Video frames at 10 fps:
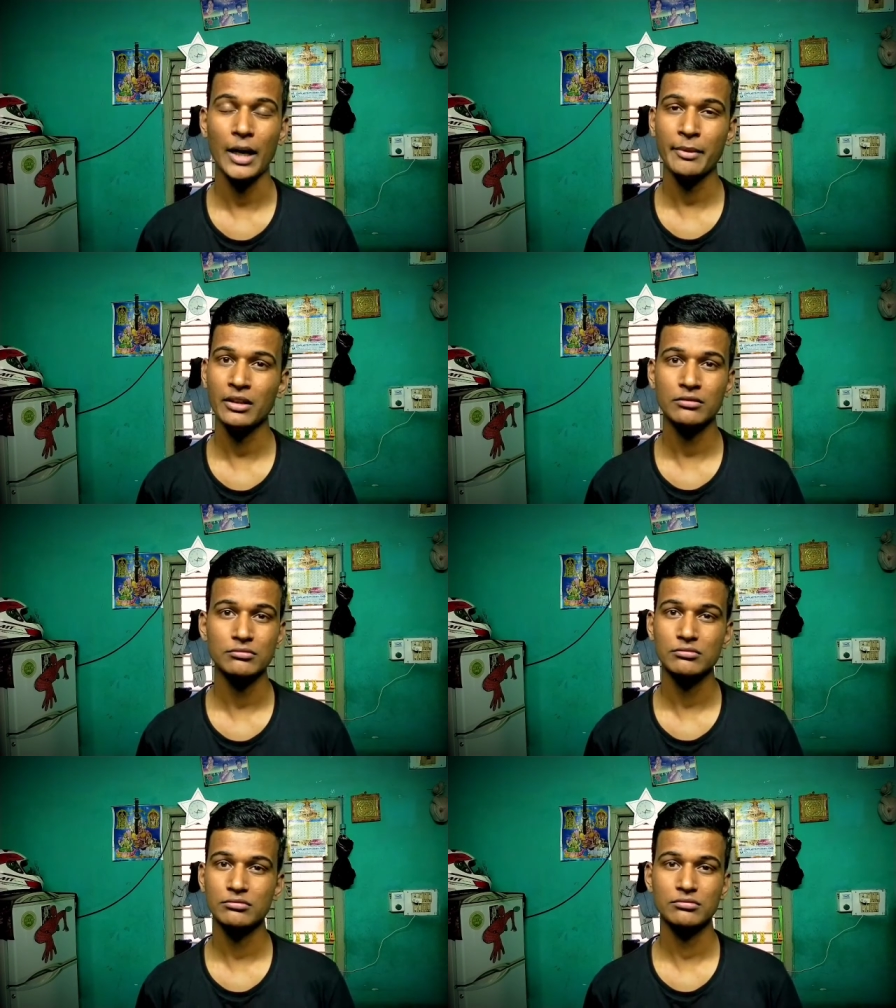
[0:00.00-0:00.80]
I mean,
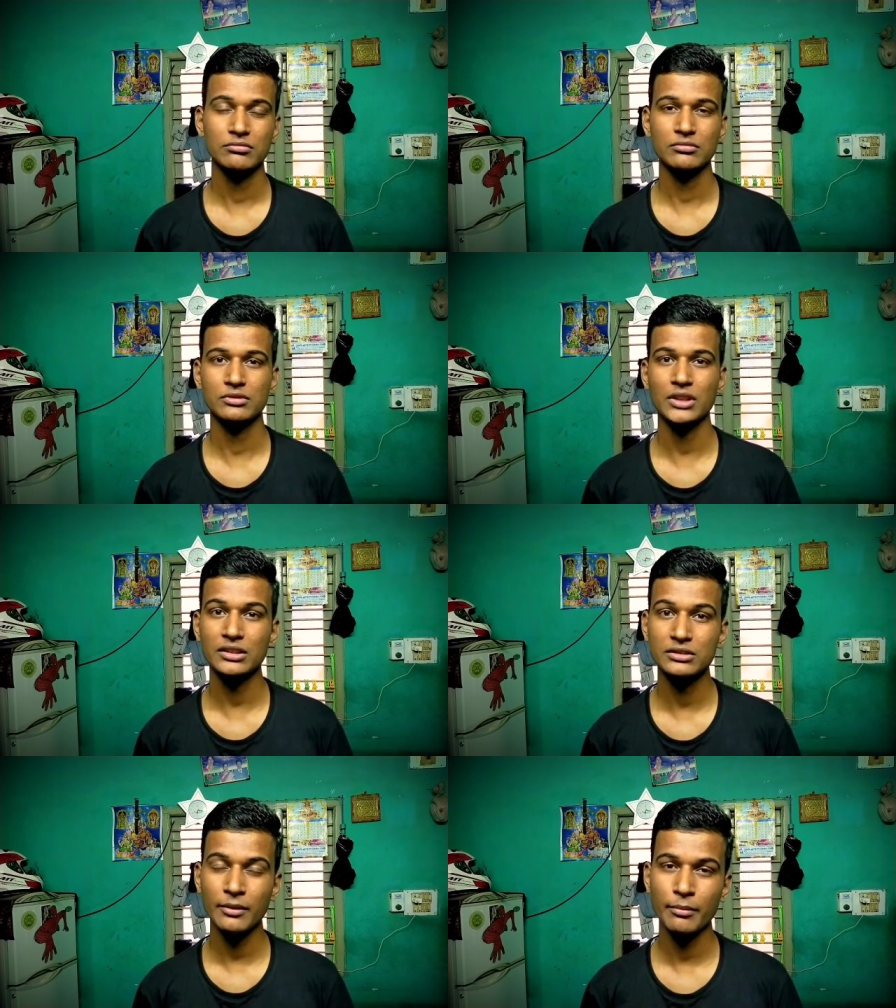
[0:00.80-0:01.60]

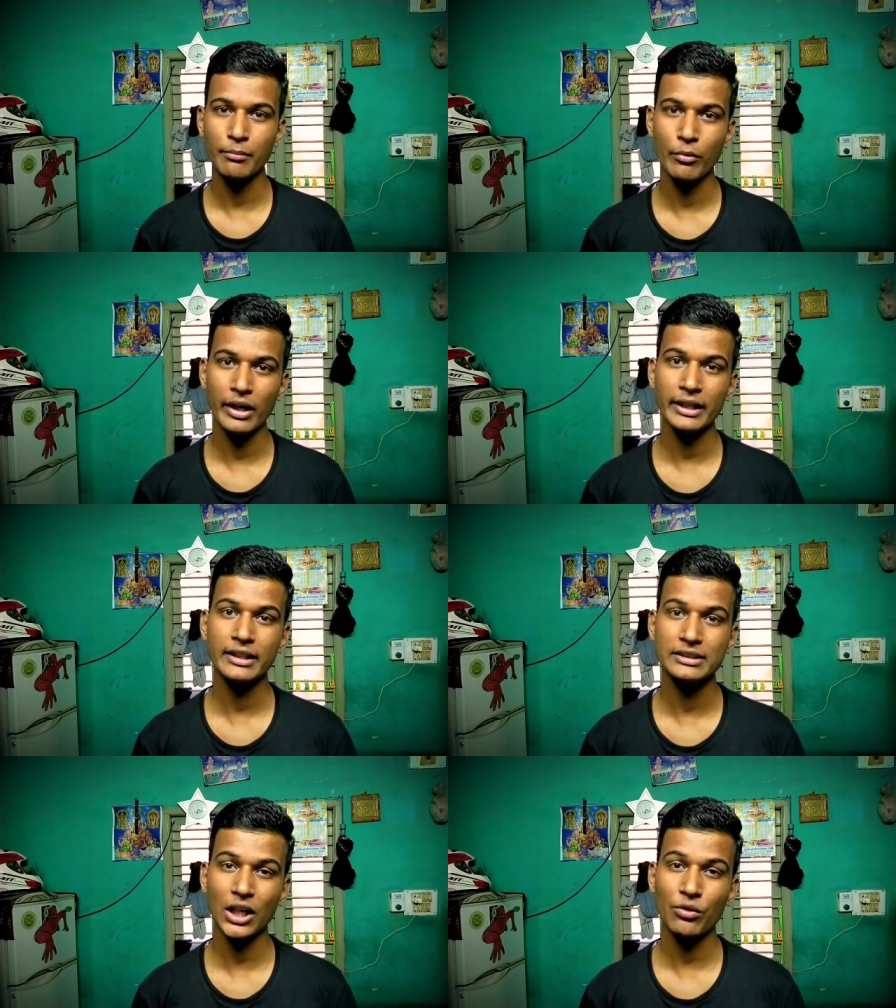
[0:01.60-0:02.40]
that's the
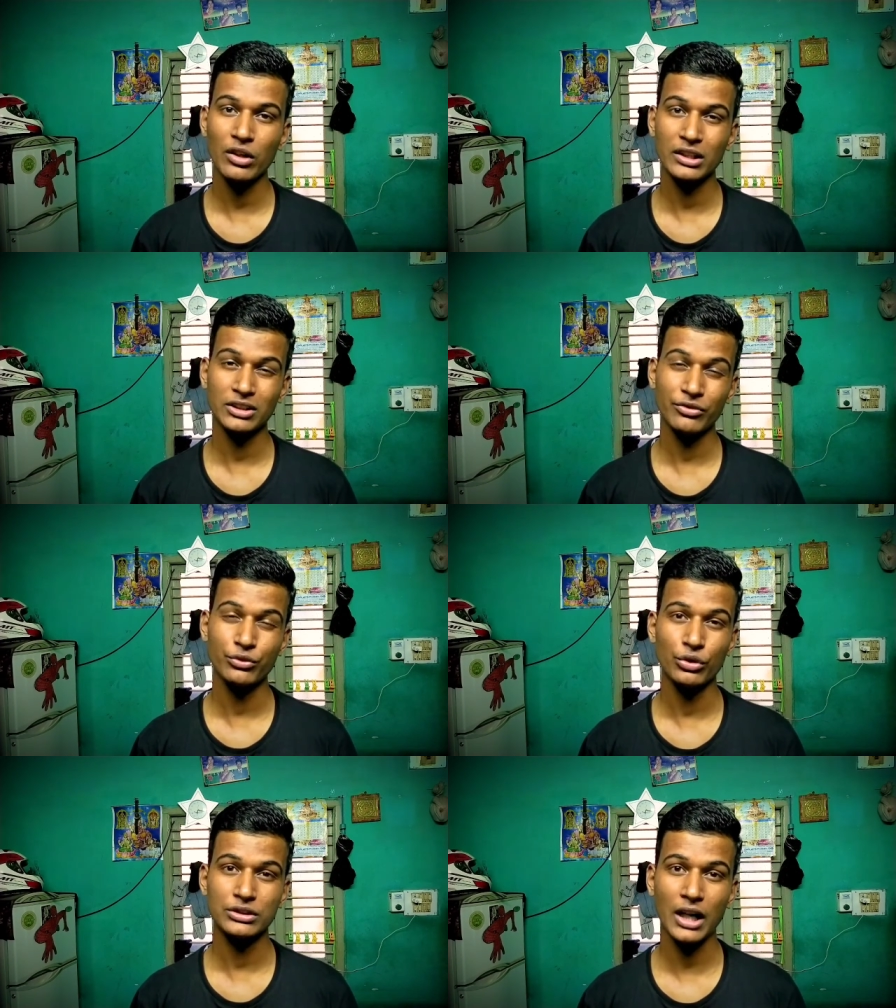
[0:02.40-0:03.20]
main disadvantage
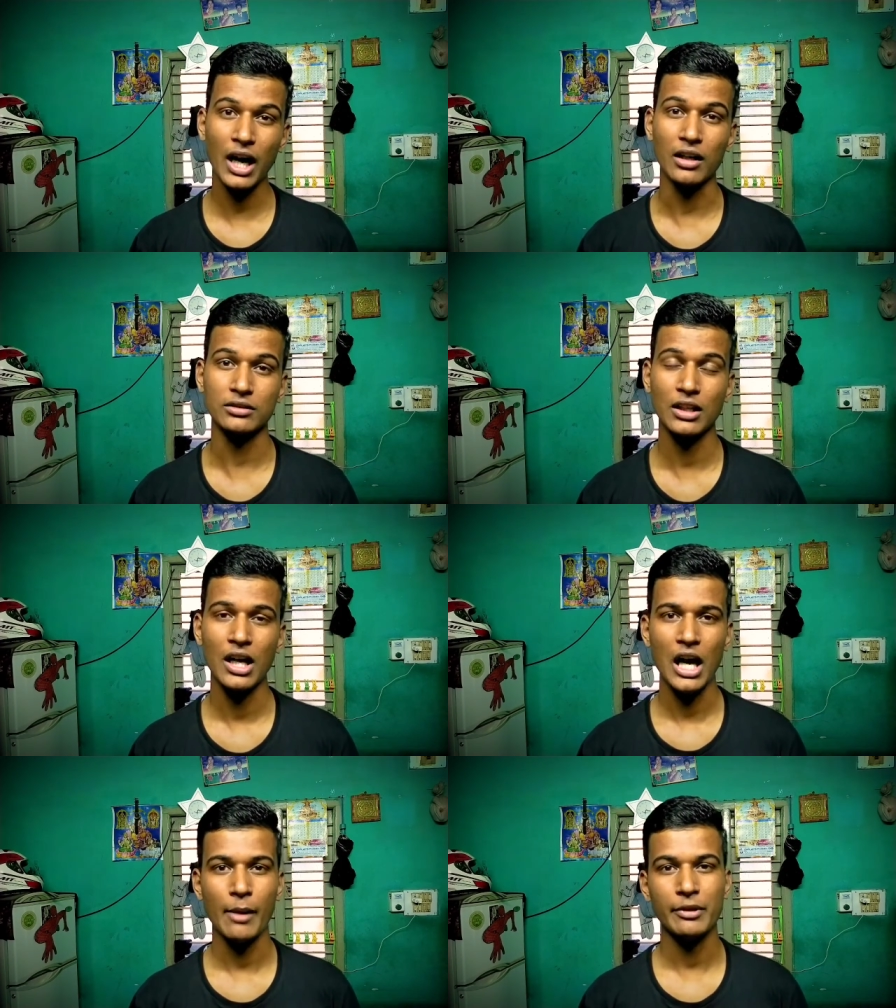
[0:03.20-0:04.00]
of those cars.
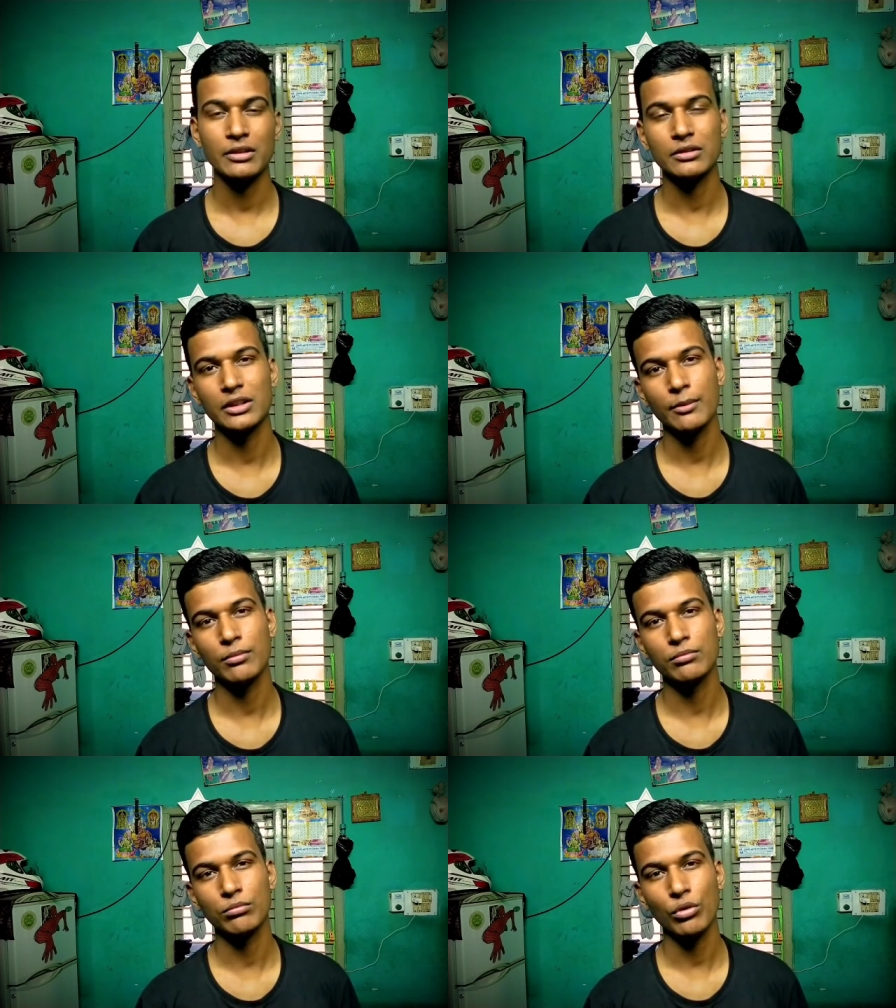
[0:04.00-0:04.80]
I mean, the
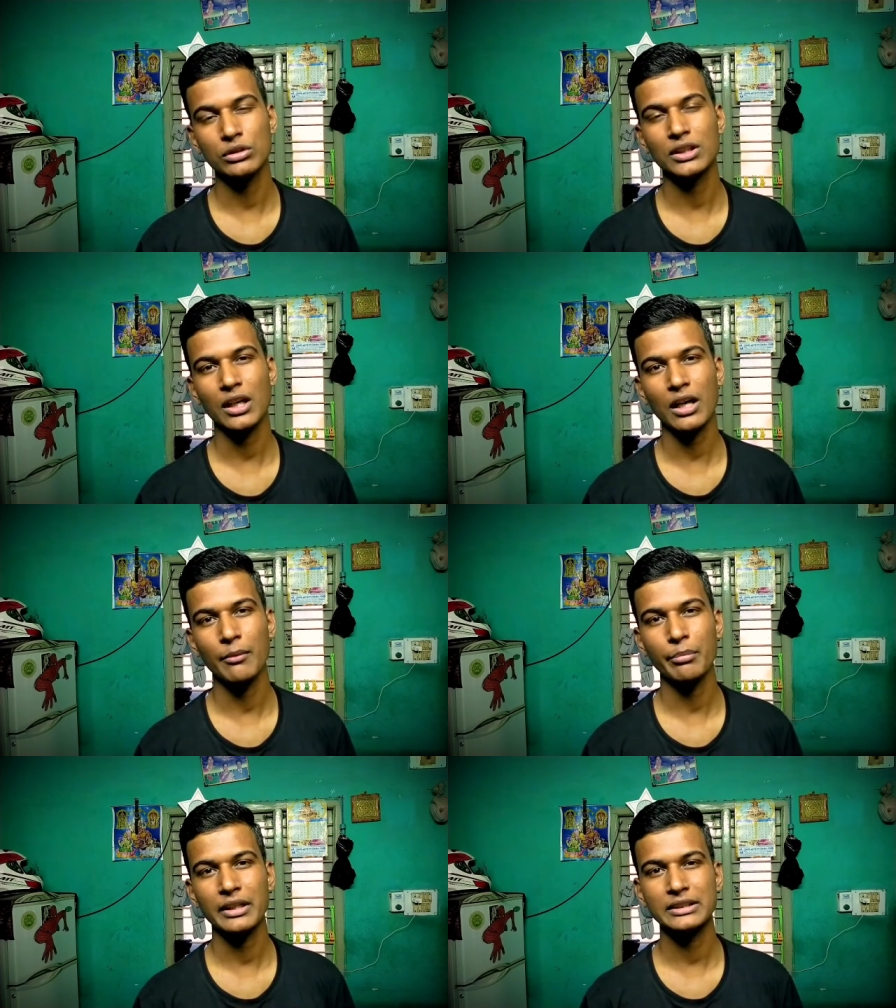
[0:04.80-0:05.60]
both the
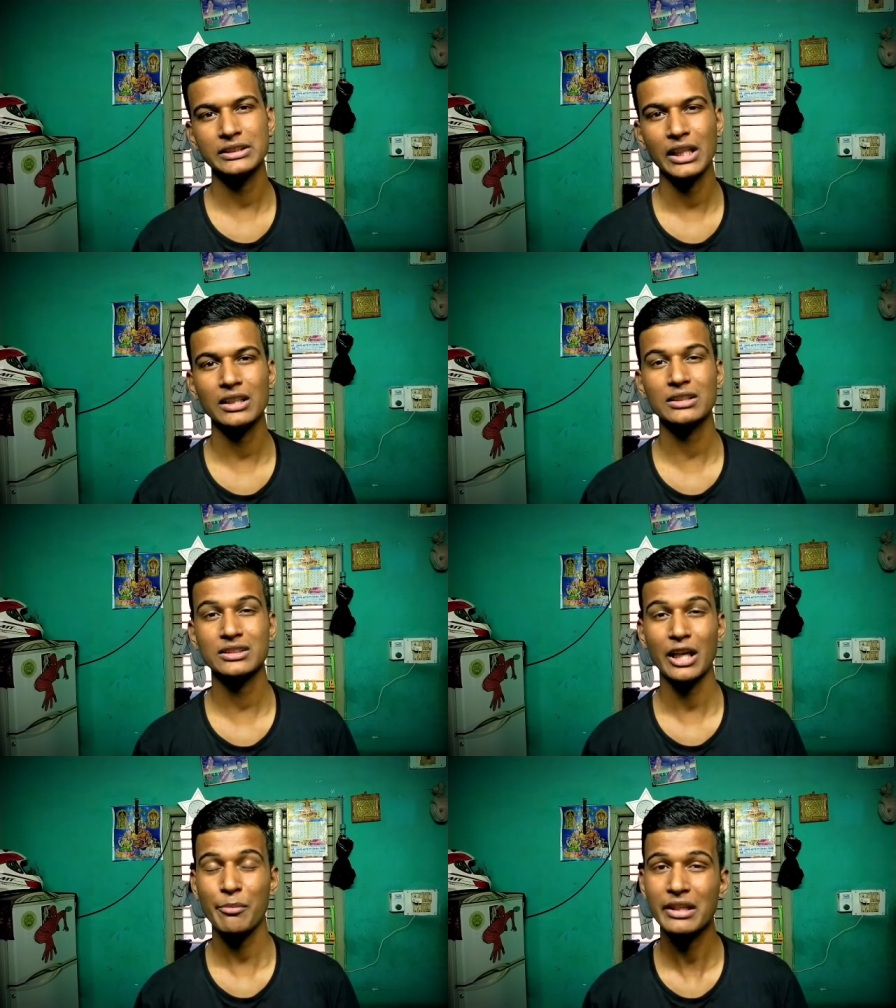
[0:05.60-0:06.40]
companies share the
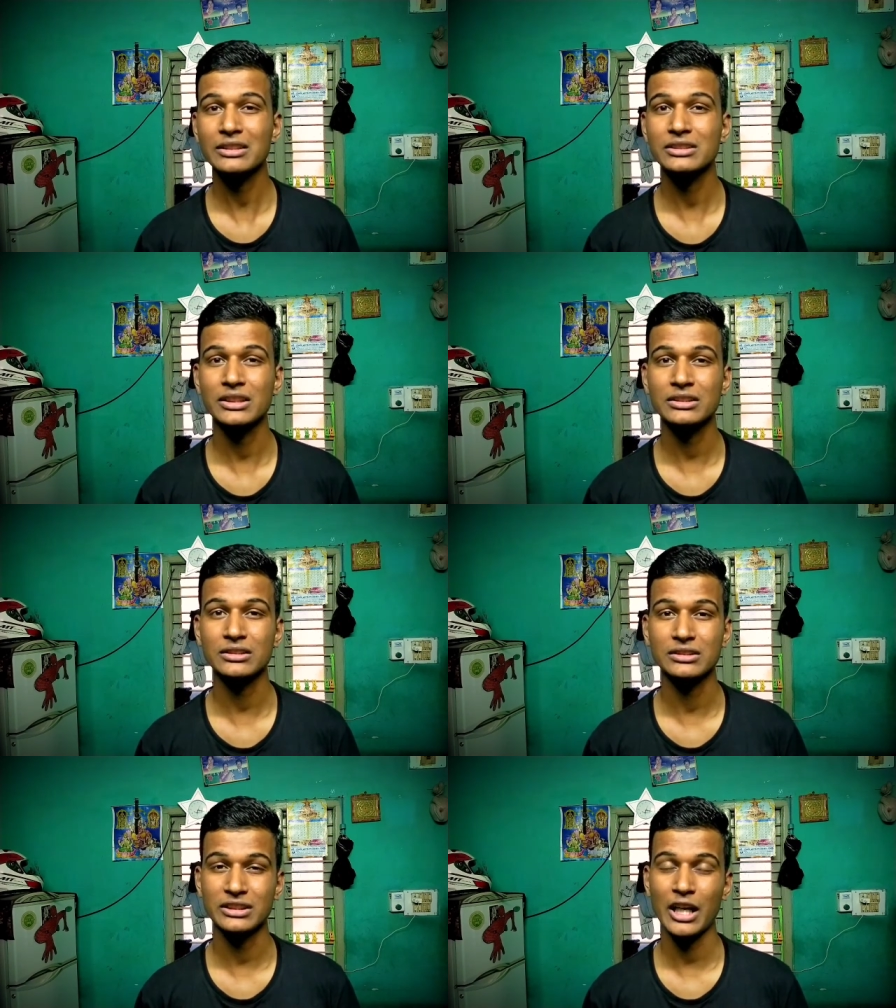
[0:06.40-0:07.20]
same engines,
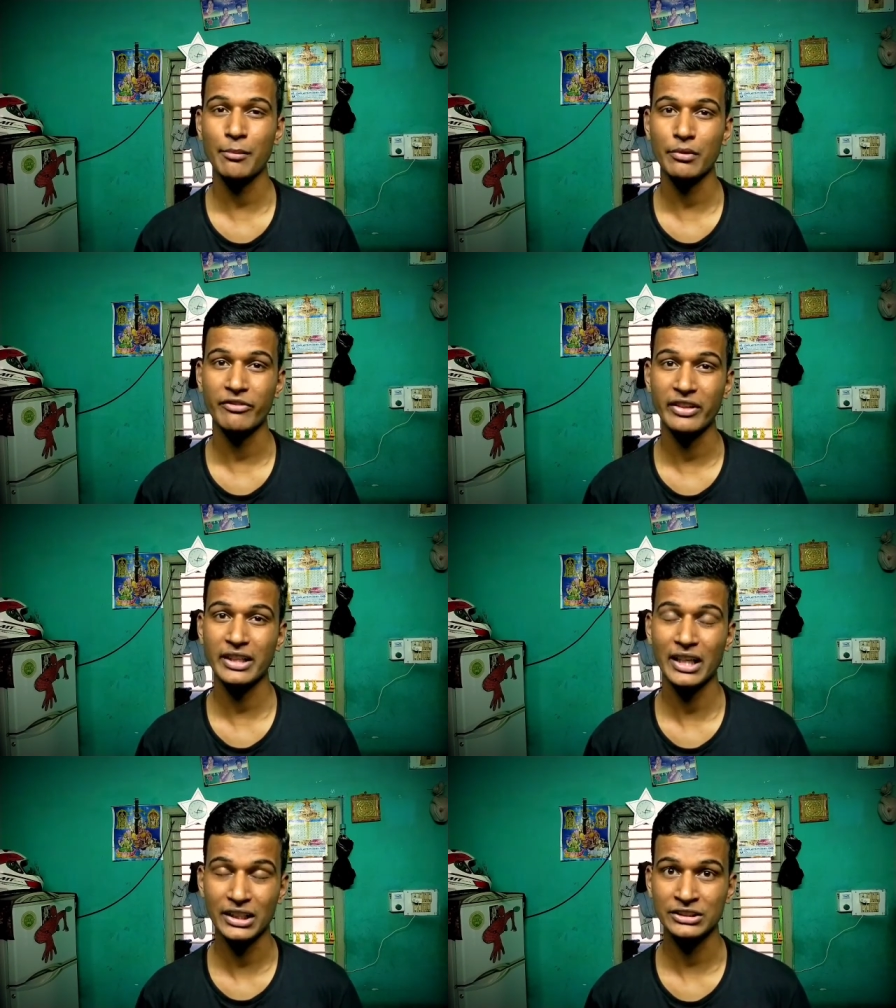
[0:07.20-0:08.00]
same
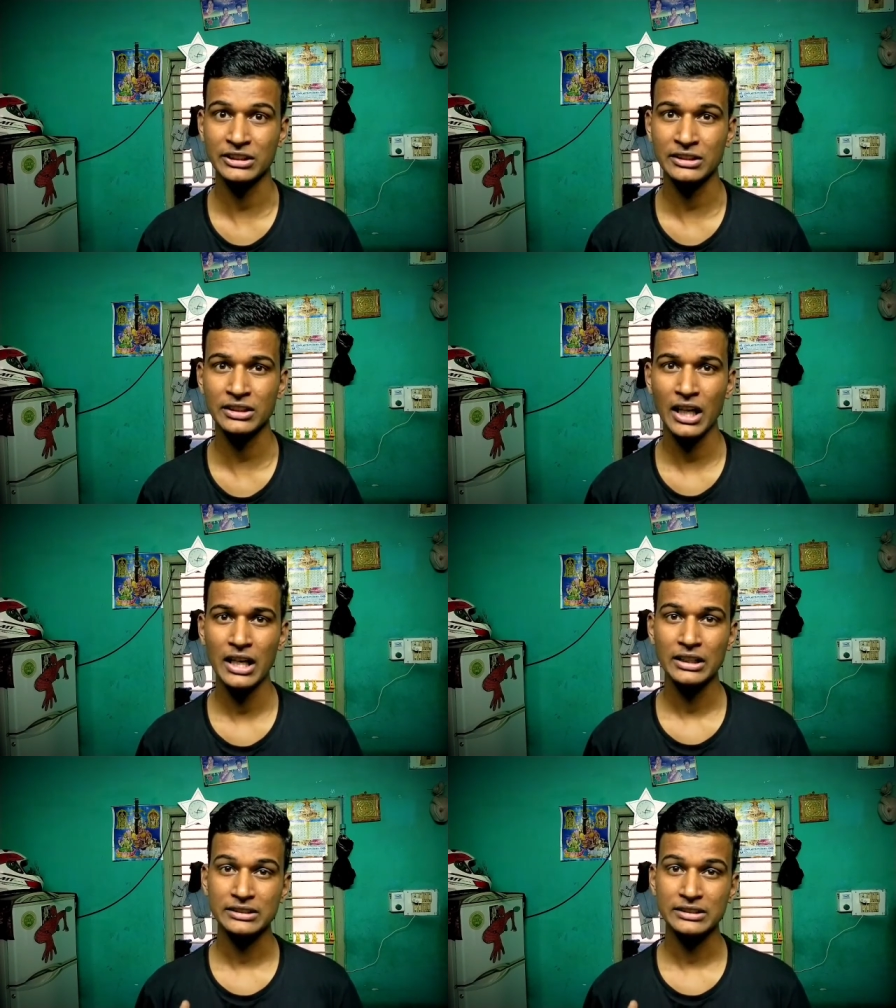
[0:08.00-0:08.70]
V ten engines.